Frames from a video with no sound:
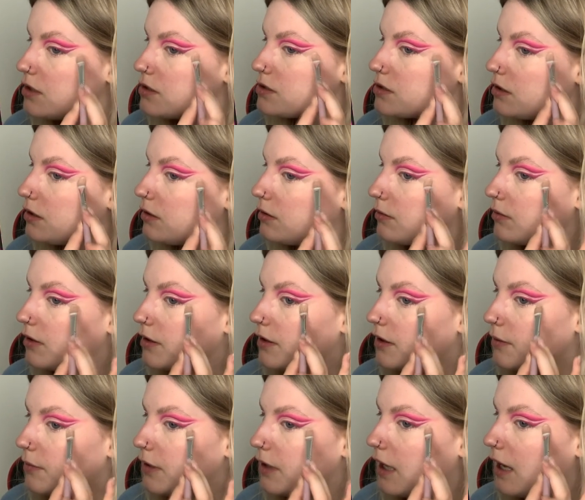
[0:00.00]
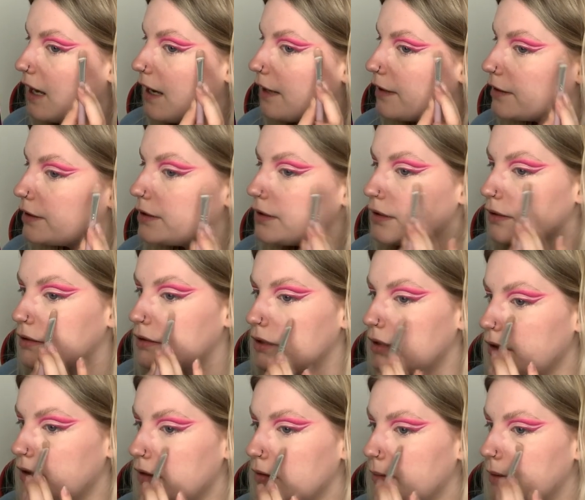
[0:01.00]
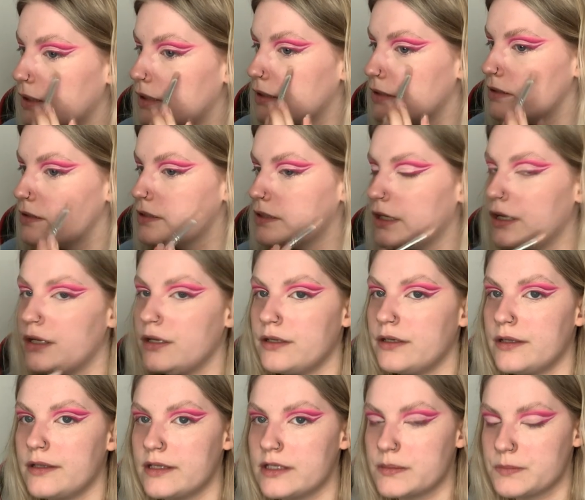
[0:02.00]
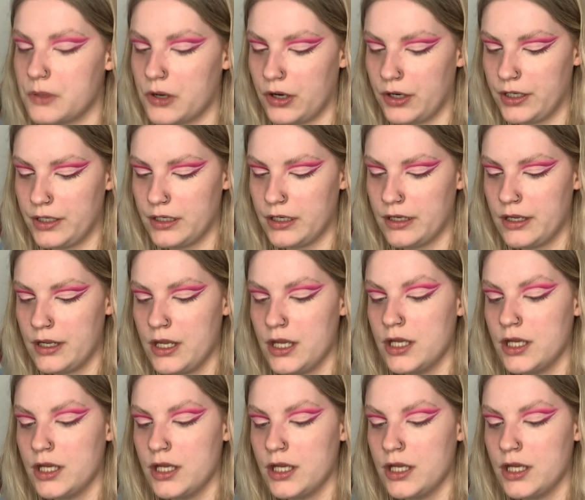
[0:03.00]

So they were like a little bit concerned at this point.